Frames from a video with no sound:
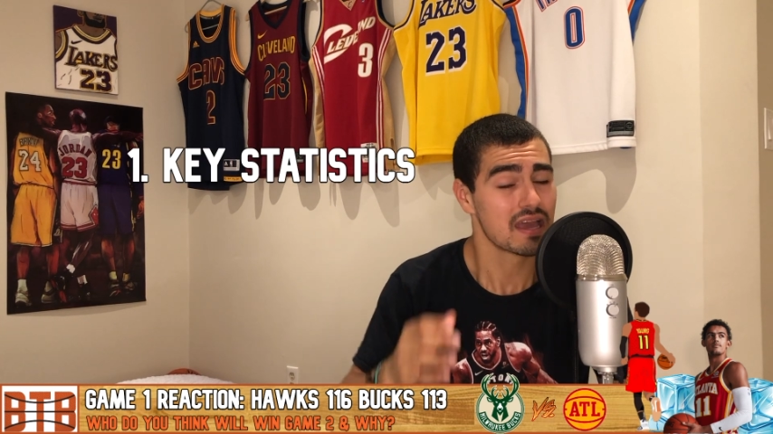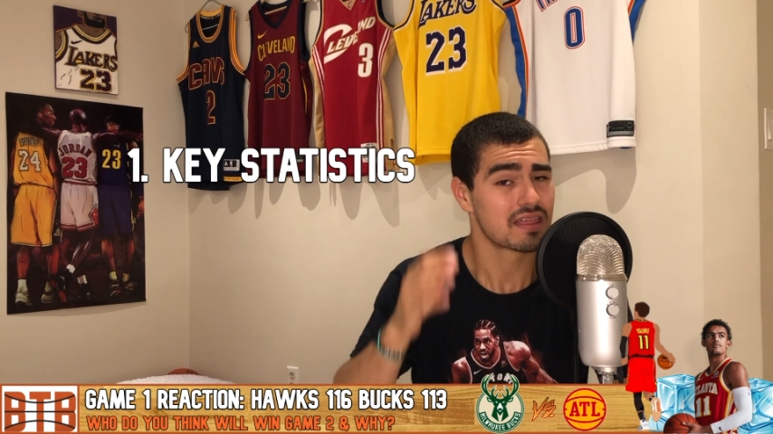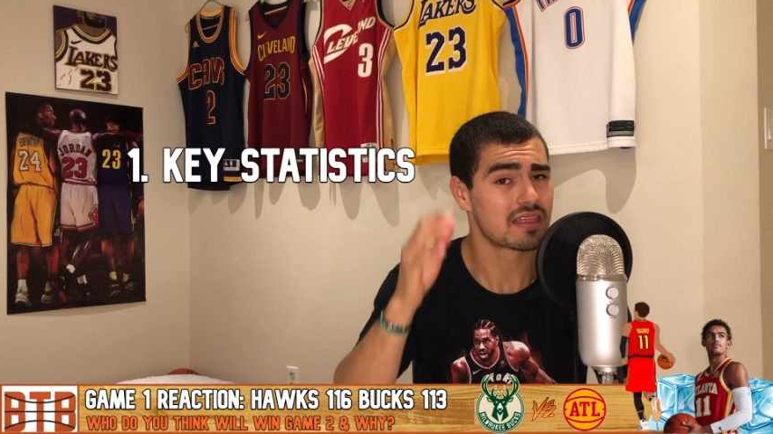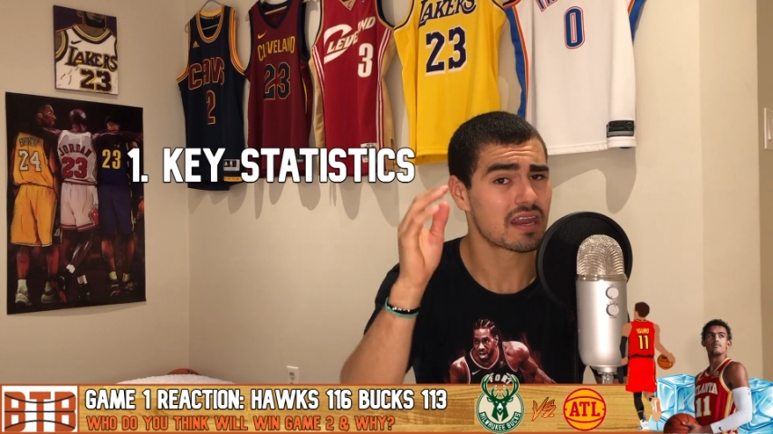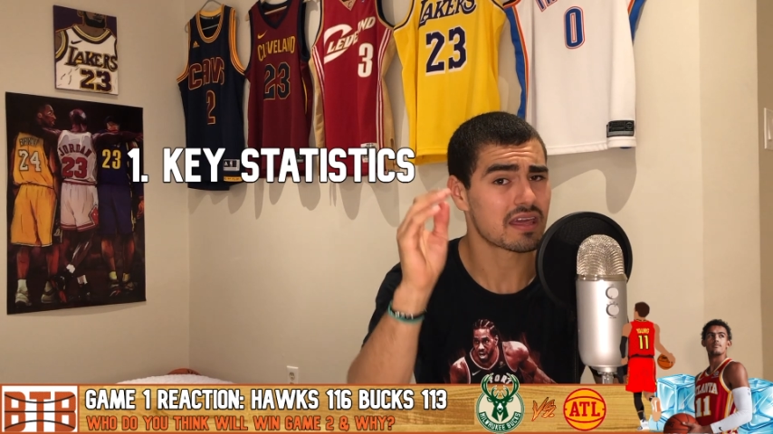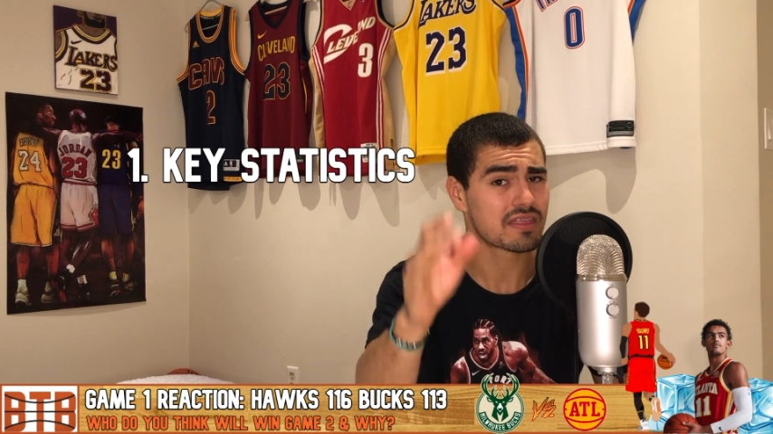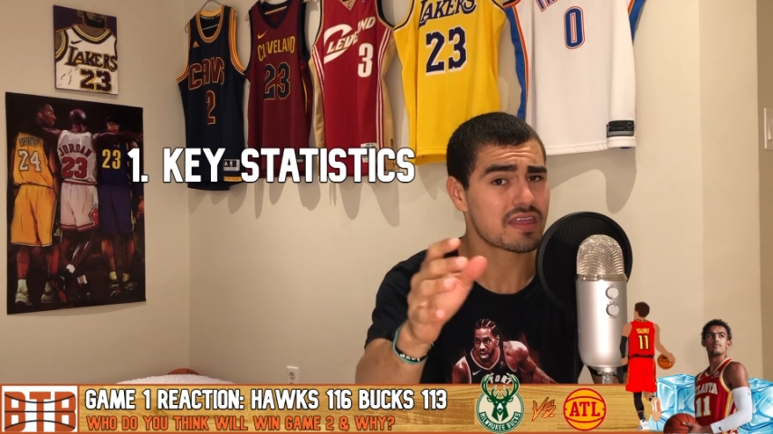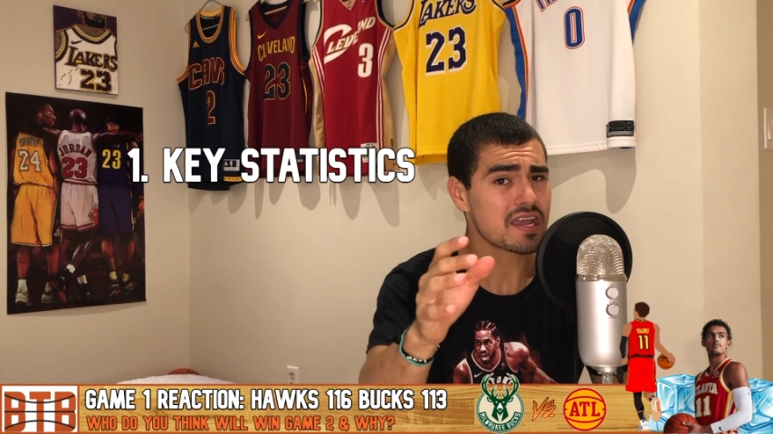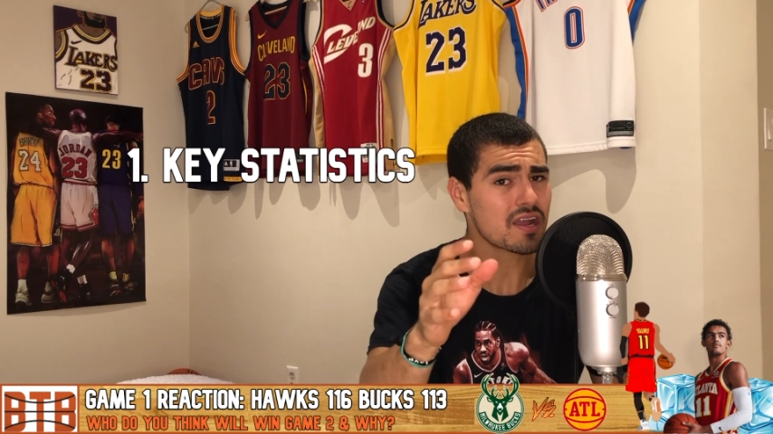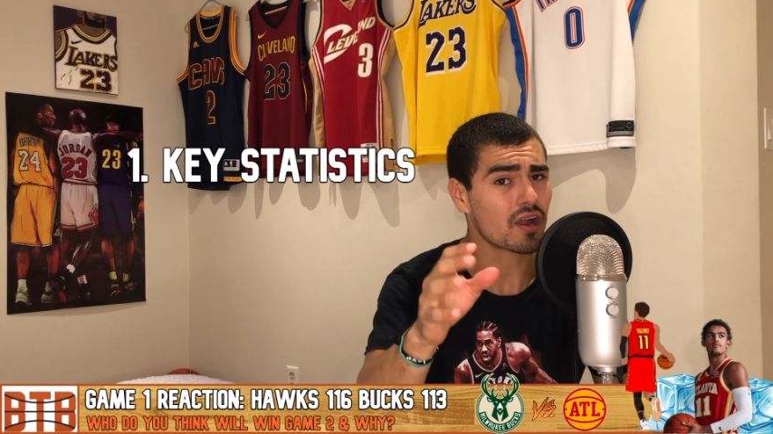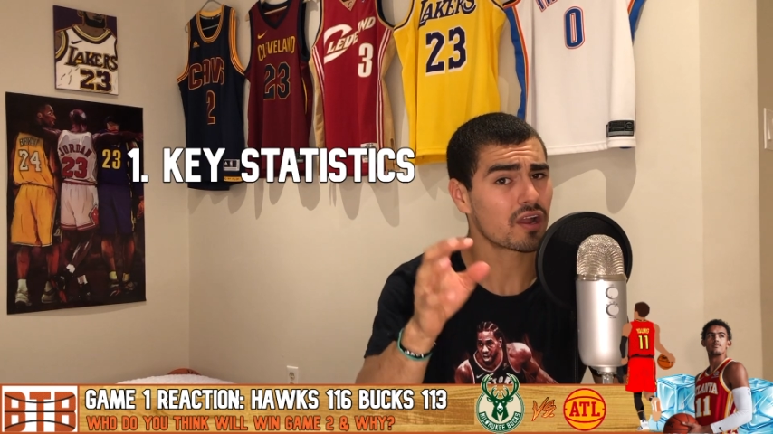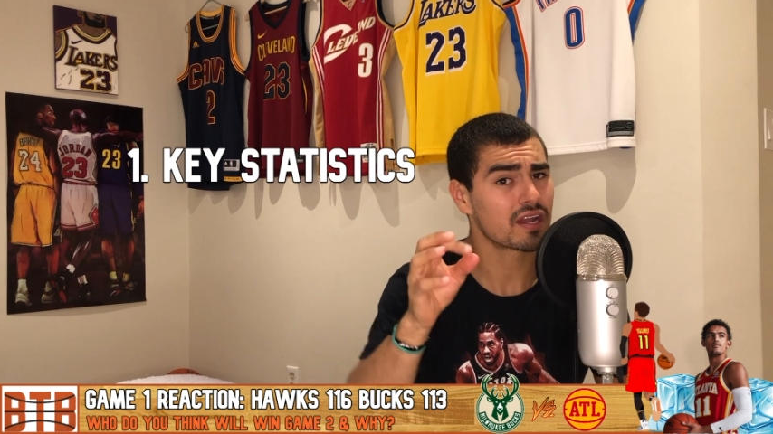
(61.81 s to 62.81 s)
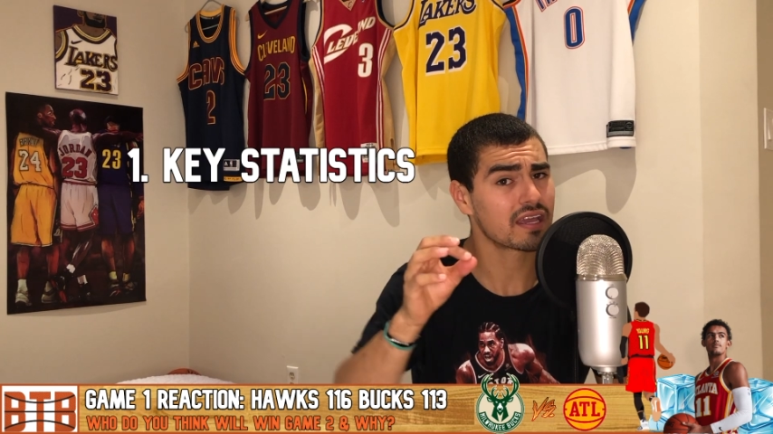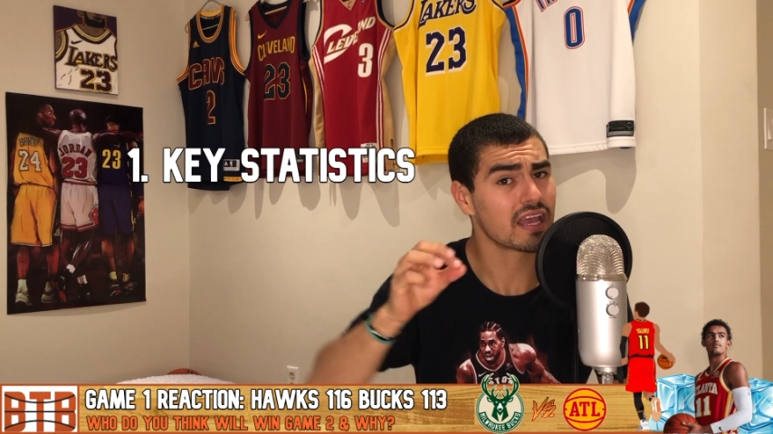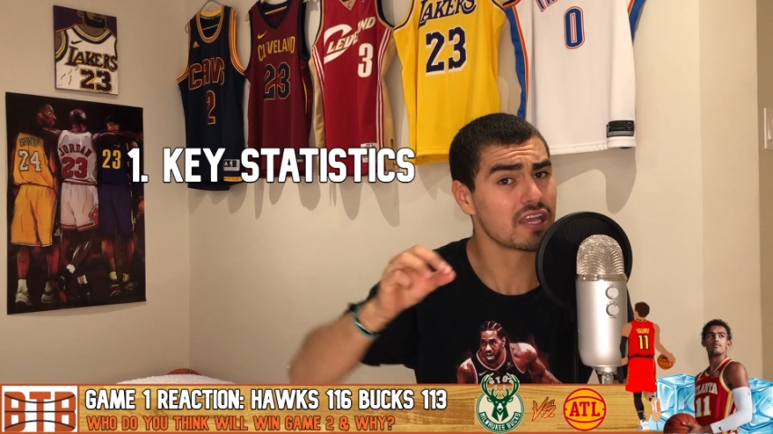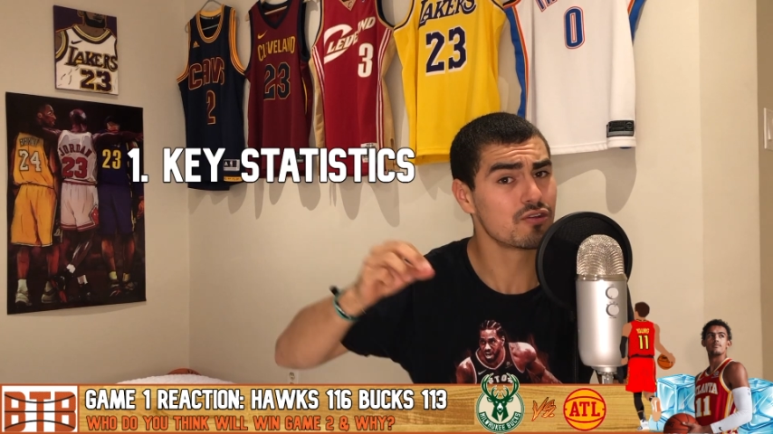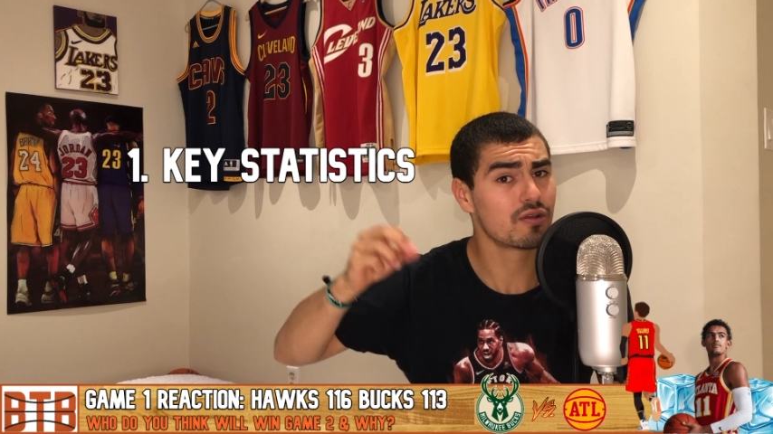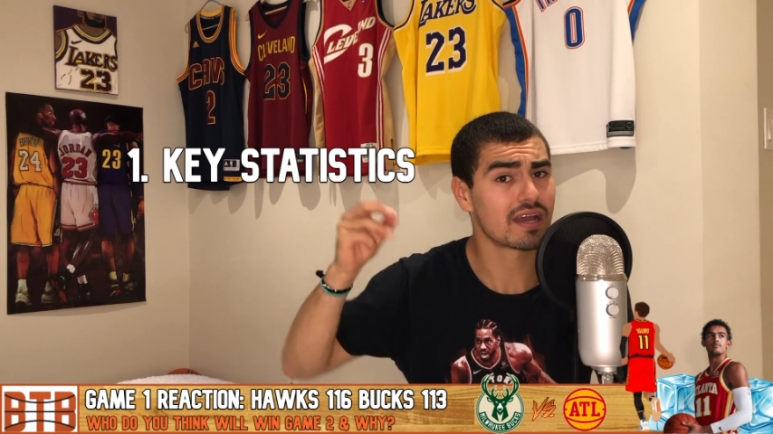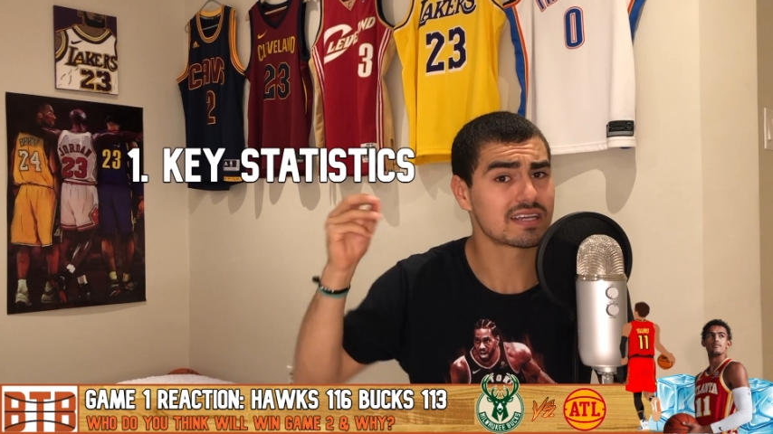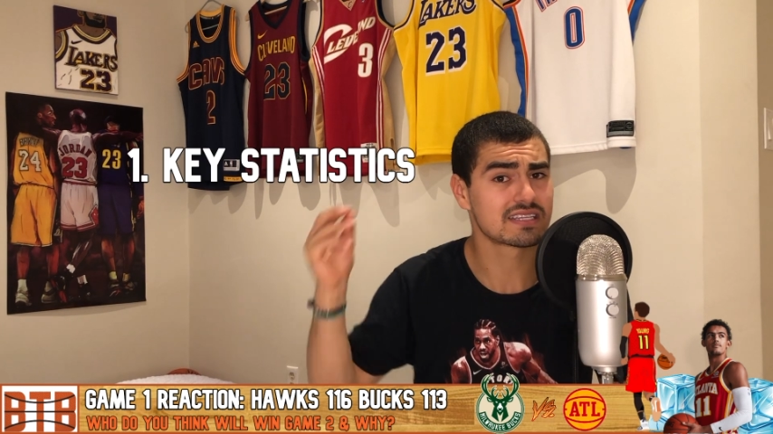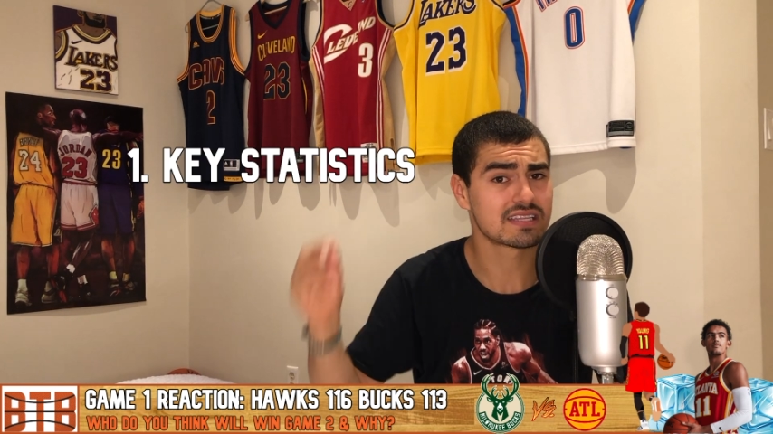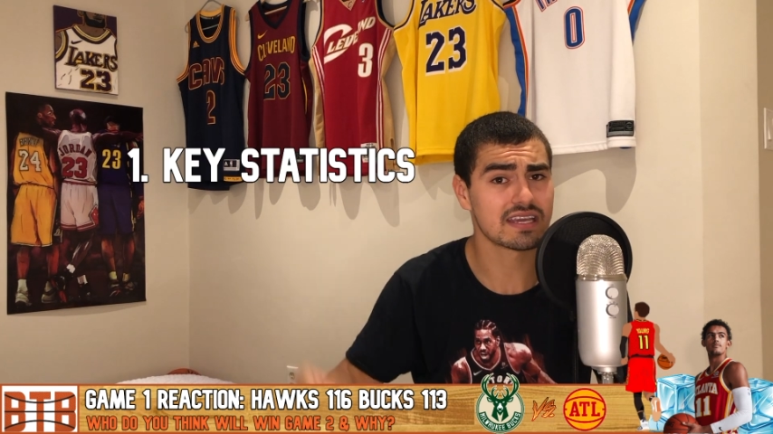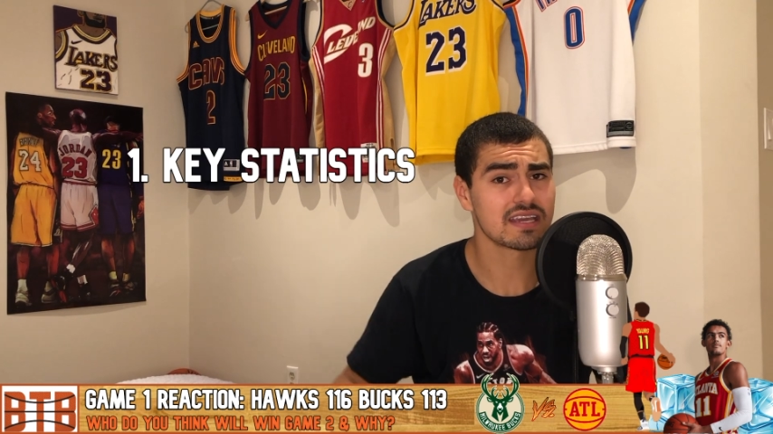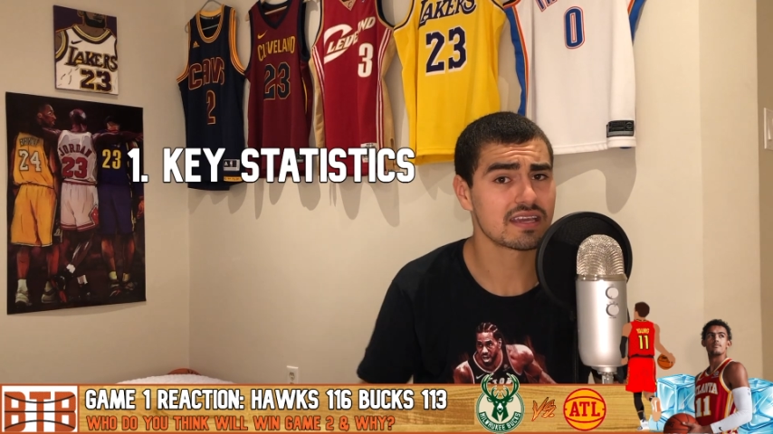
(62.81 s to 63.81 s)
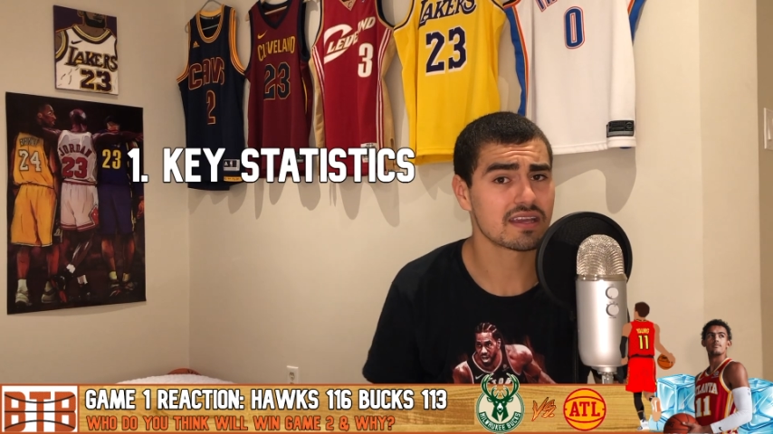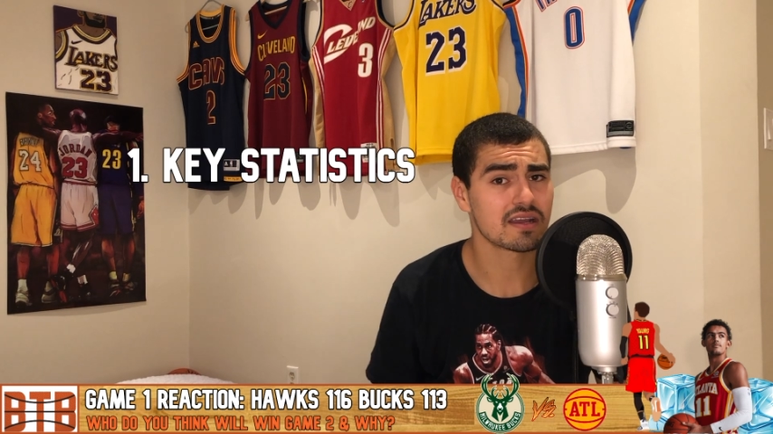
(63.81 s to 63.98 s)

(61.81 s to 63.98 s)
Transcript: that I think are going to get you guys thinking